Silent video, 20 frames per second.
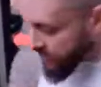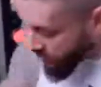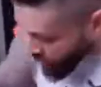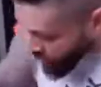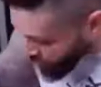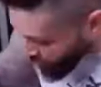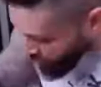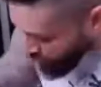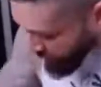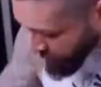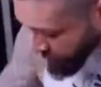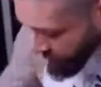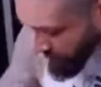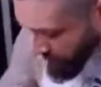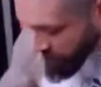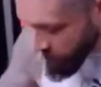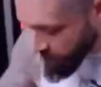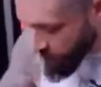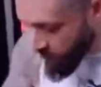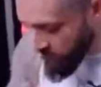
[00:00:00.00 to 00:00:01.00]
You want the
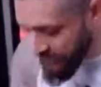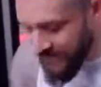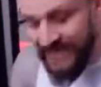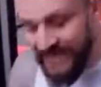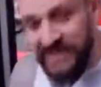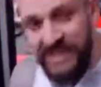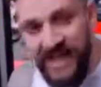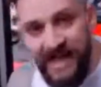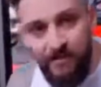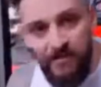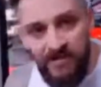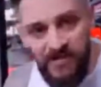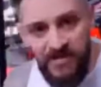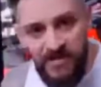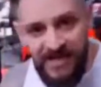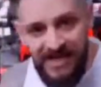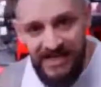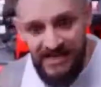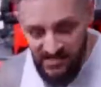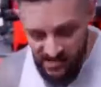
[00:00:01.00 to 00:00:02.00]
pivot point in line with your
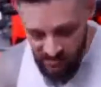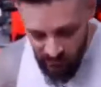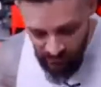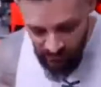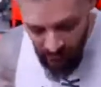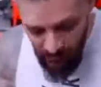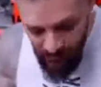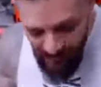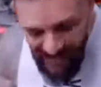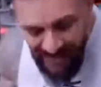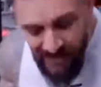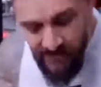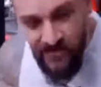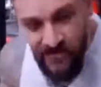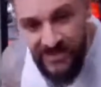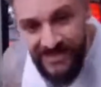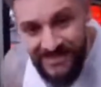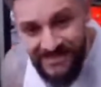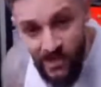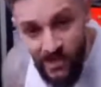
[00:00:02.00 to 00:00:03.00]
knees. You want the back of your
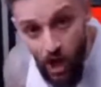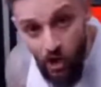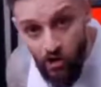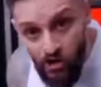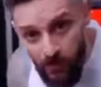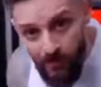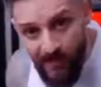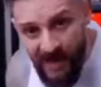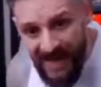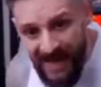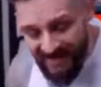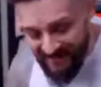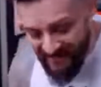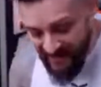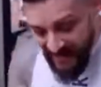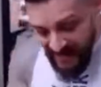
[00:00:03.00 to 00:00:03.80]
knees on the pad.